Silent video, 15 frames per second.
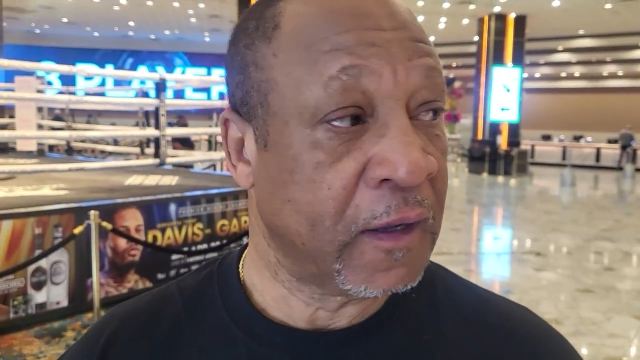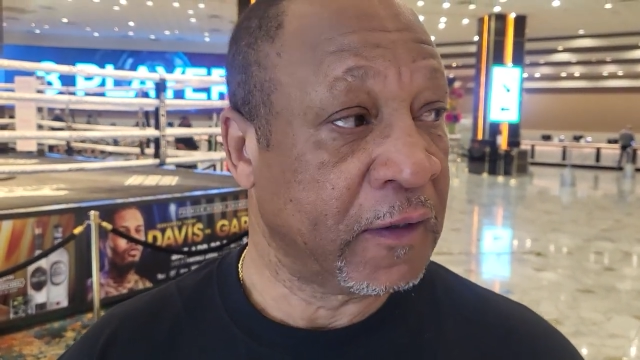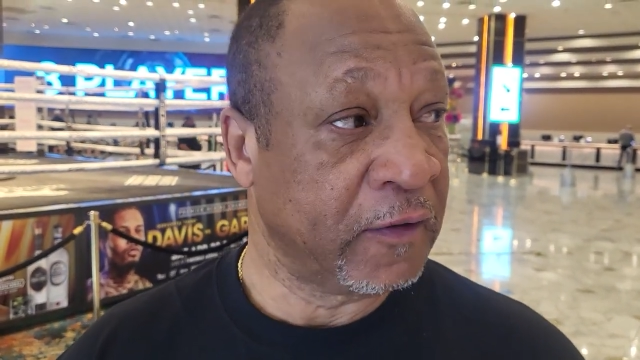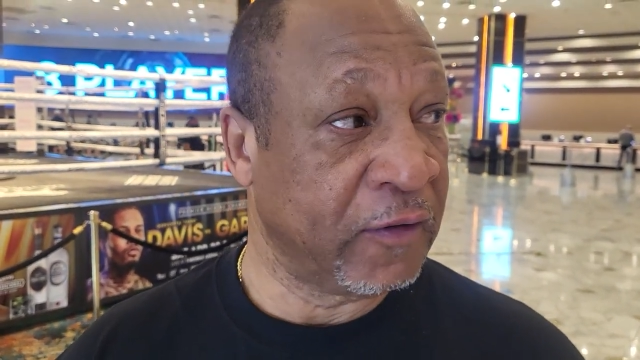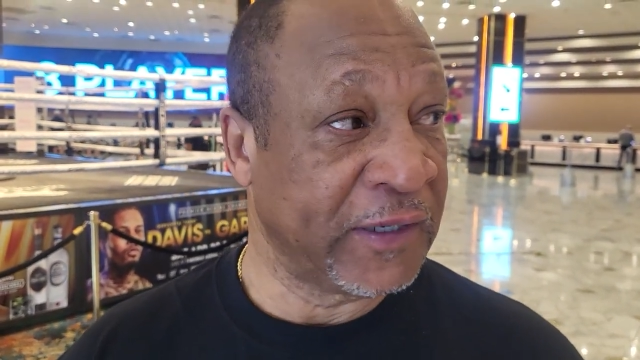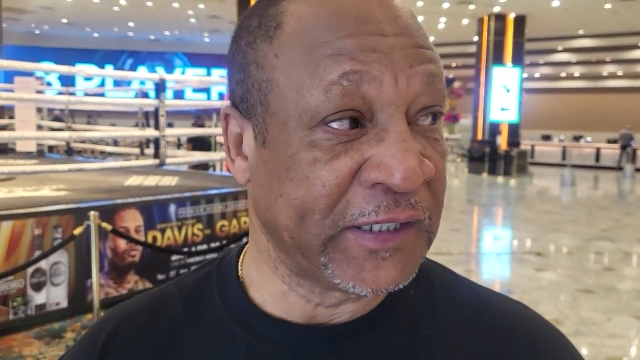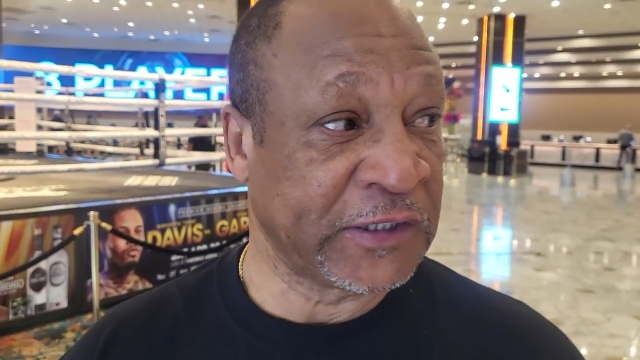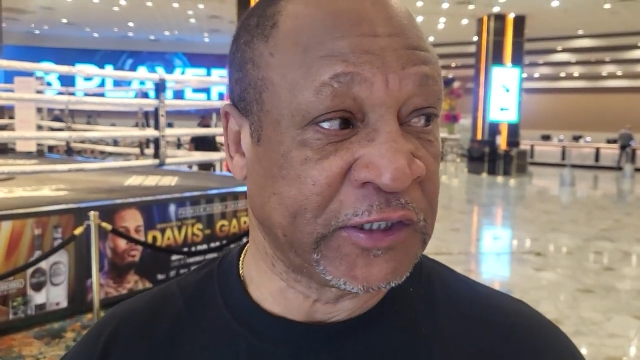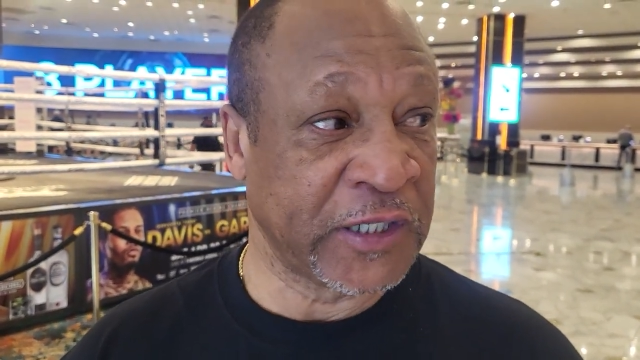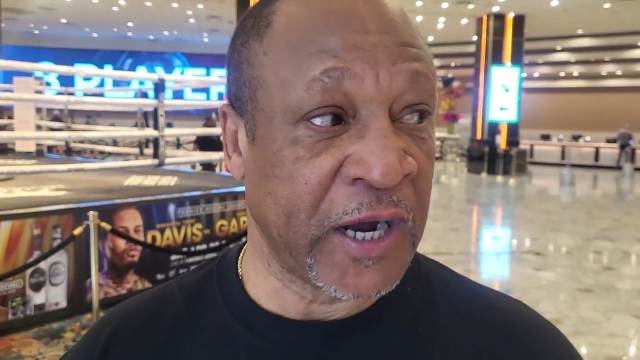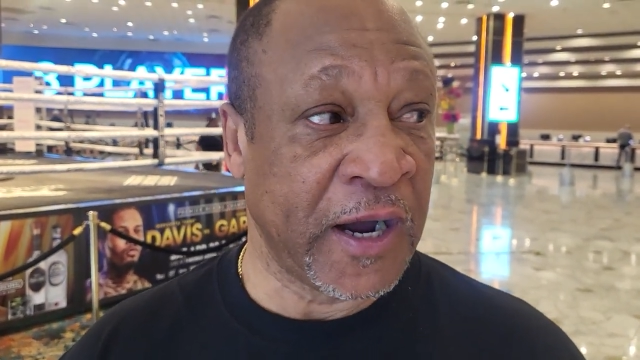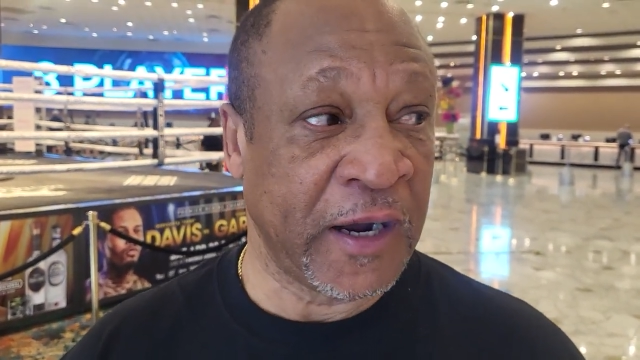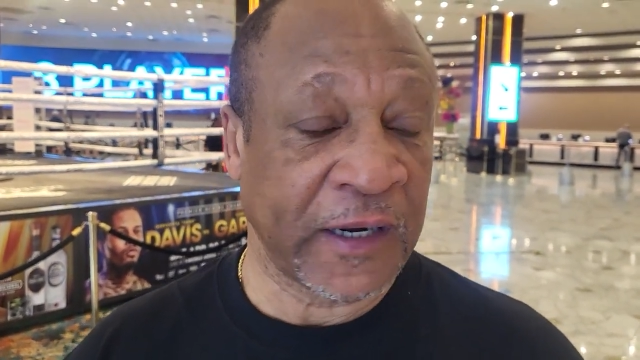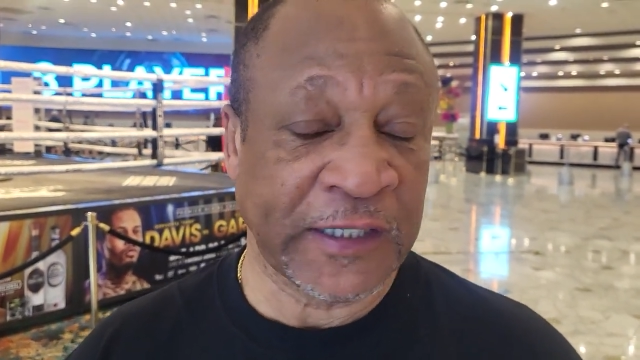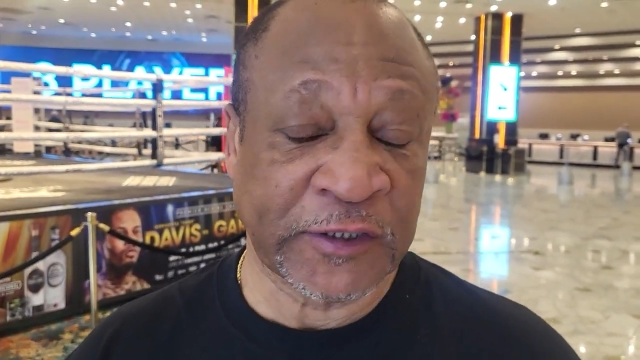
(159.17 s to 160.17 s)
You know, he's
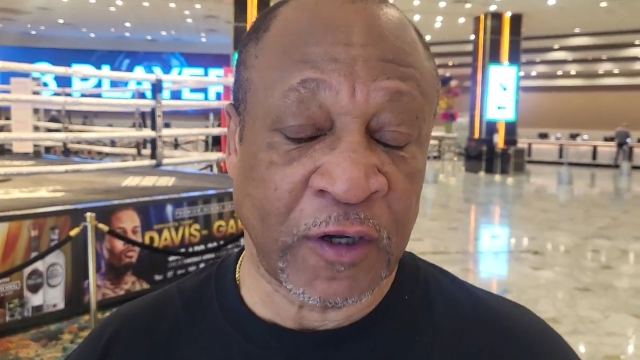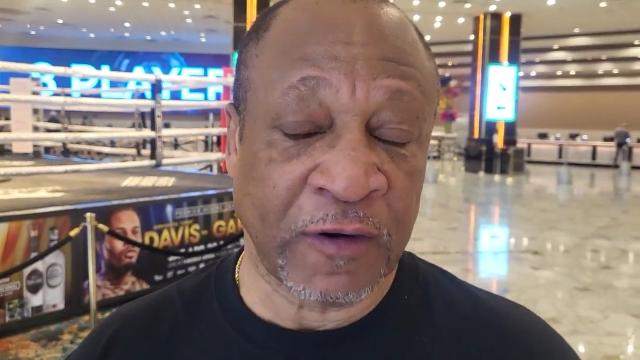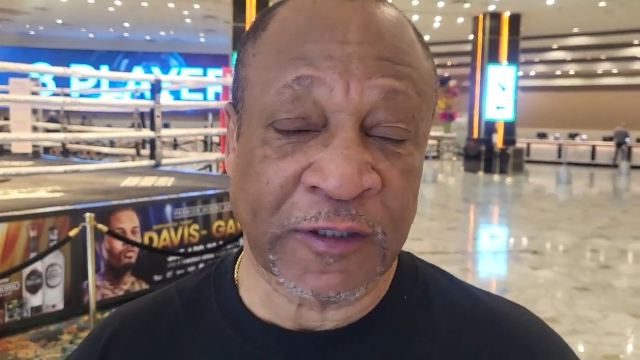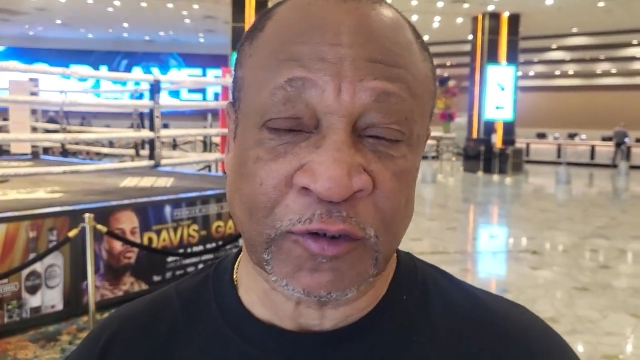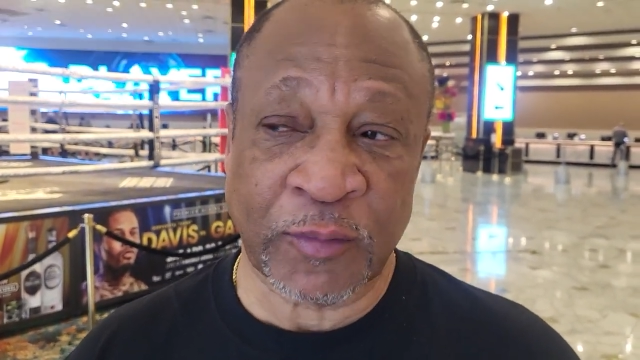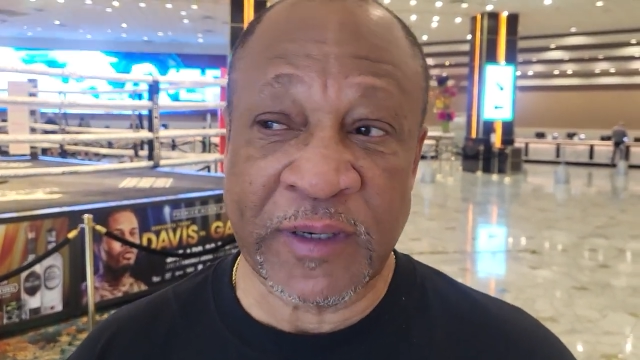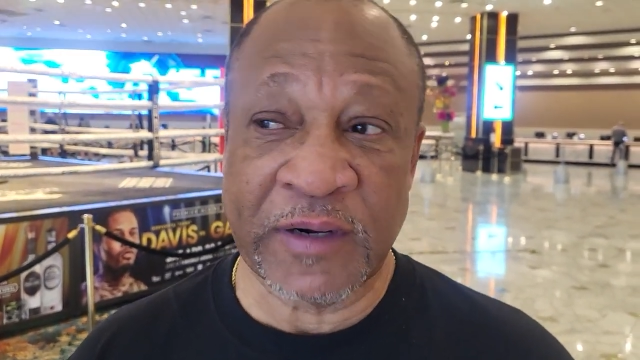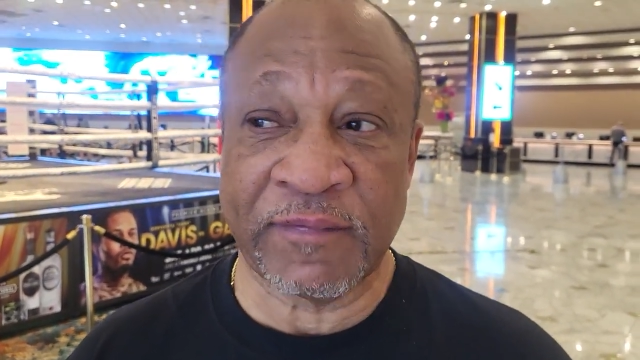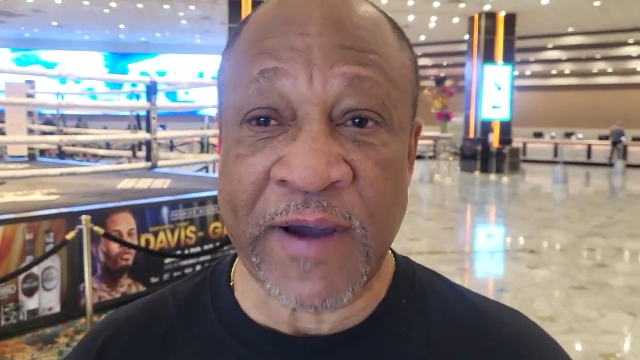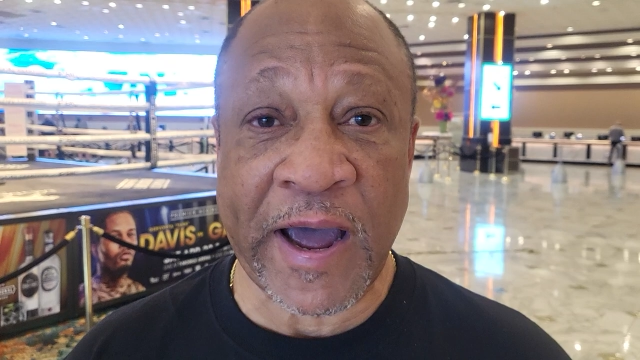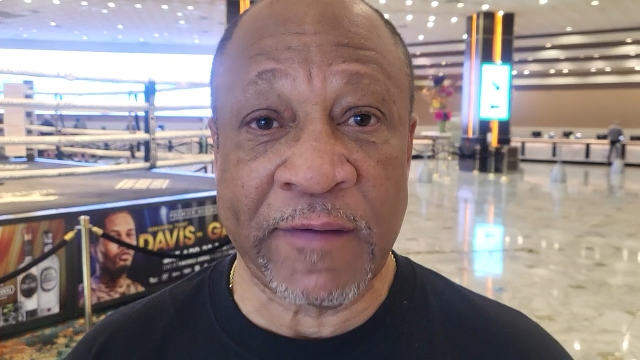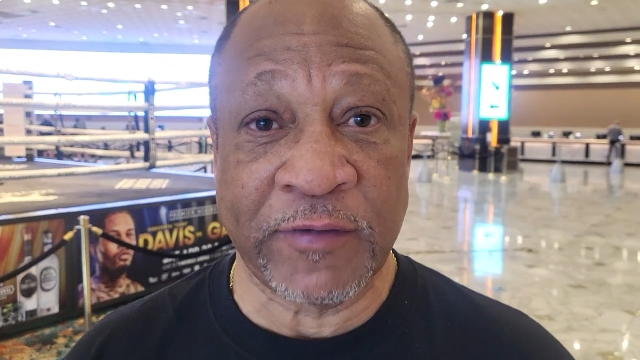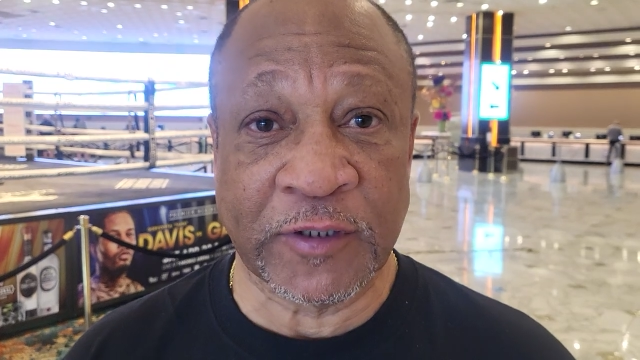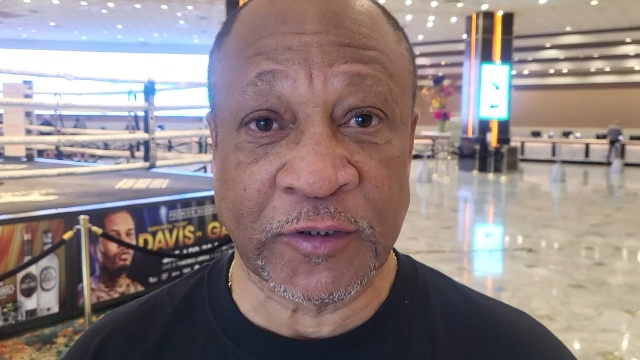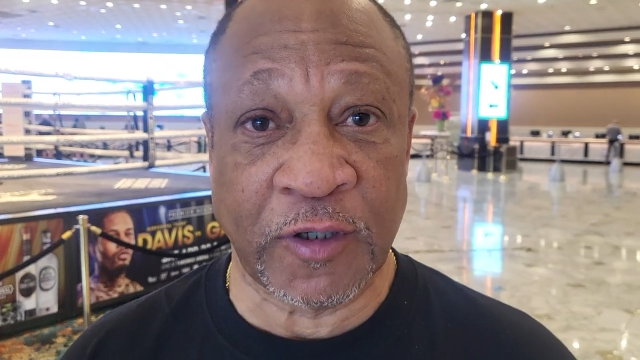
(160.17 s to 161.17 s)
young. He's only
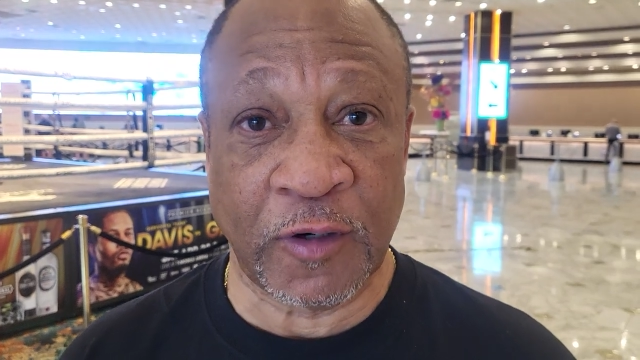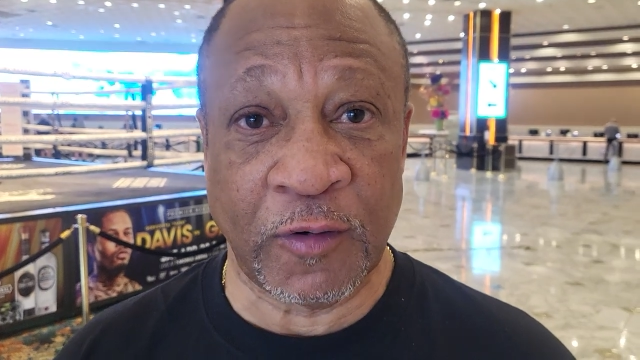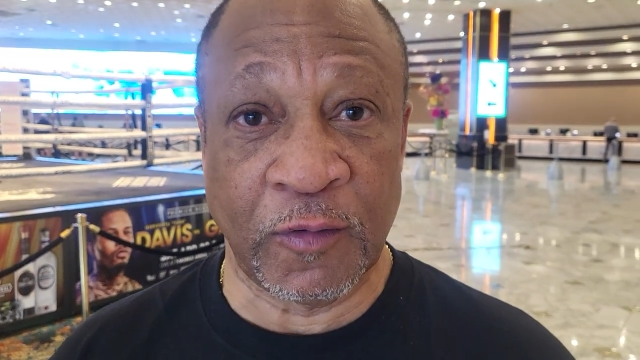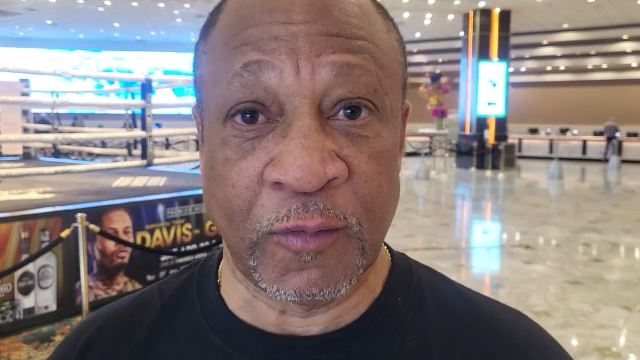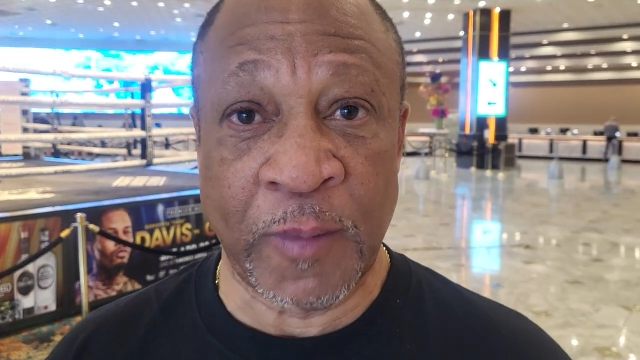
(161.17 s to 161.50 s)
25 years old.